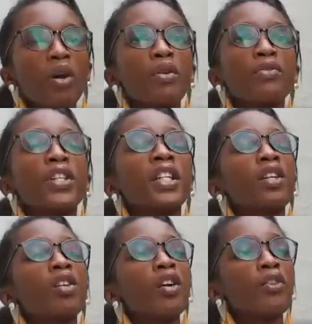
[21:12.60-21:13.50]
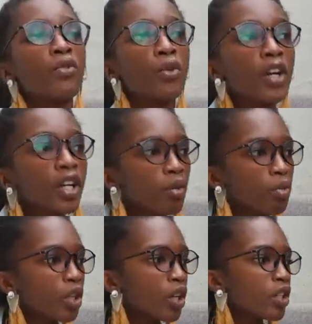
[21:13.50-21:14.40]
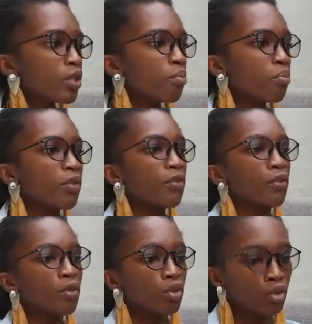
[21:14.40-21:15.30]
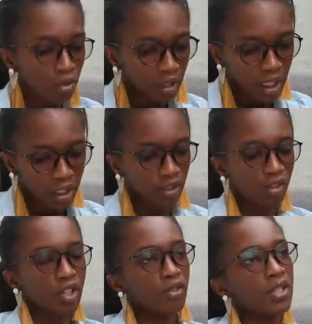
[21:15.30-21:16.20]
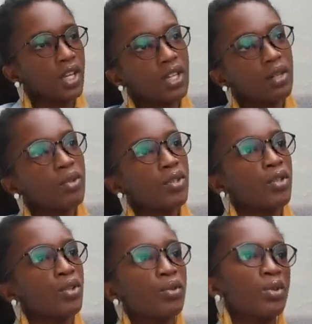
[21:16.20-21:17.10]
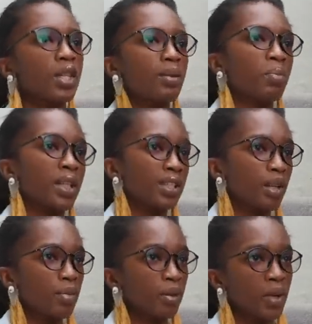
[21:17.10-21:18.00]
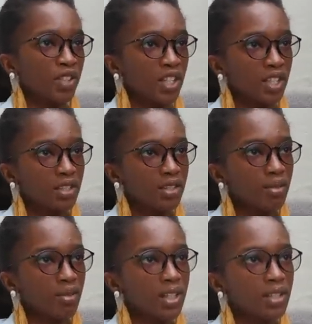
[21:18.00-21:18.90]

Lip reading: But we've done a lot of work because during the genocide, it was the youth that picked up the machetes, right?